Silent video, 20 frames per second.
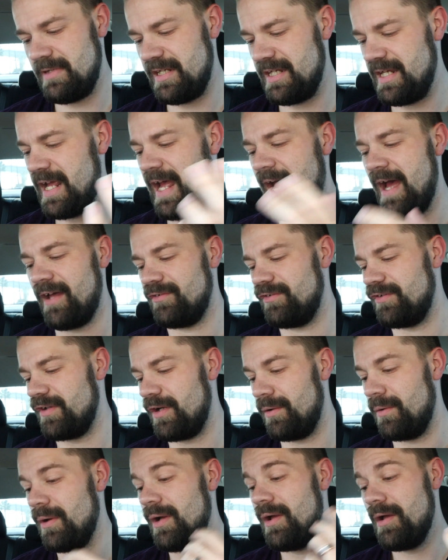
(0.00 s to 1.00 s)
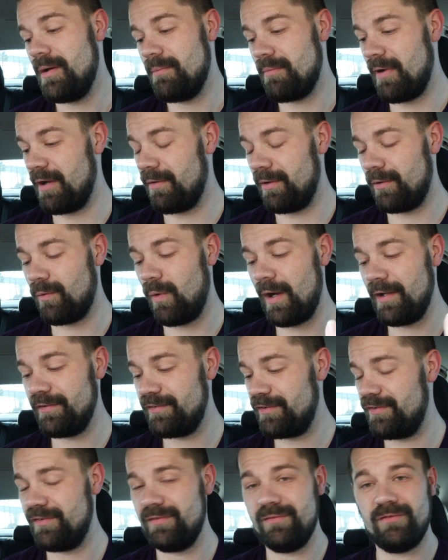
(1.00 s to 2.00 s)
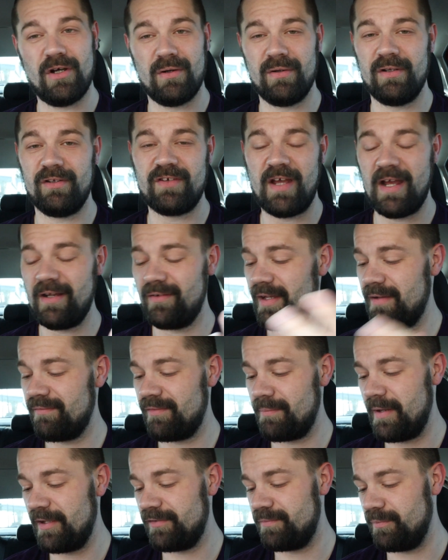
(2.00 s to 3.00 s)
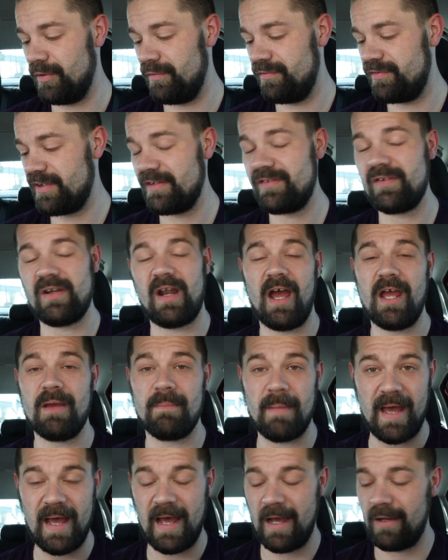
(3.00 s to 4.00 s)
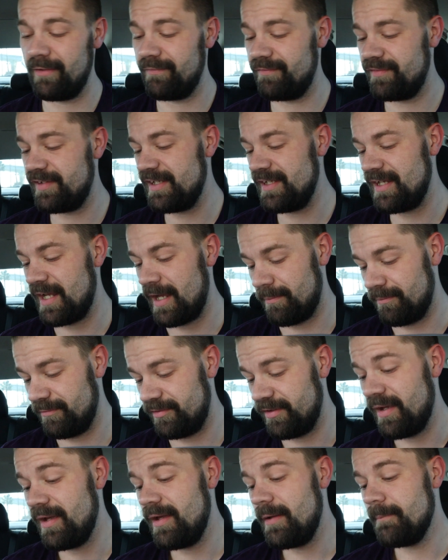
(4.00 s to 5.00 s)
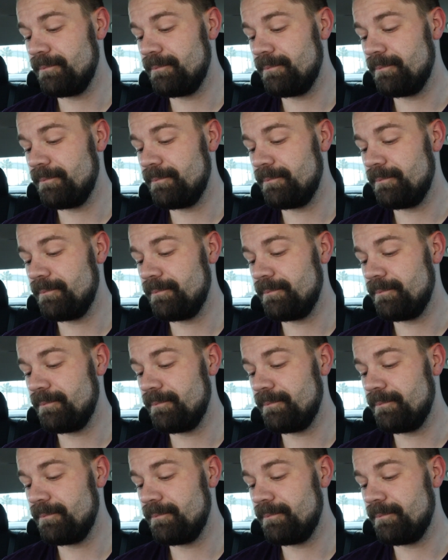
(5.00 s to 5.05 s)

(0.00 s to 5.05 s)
yeah, so my Rayquazas don't exactly have the best movesets, and I am out of TMs.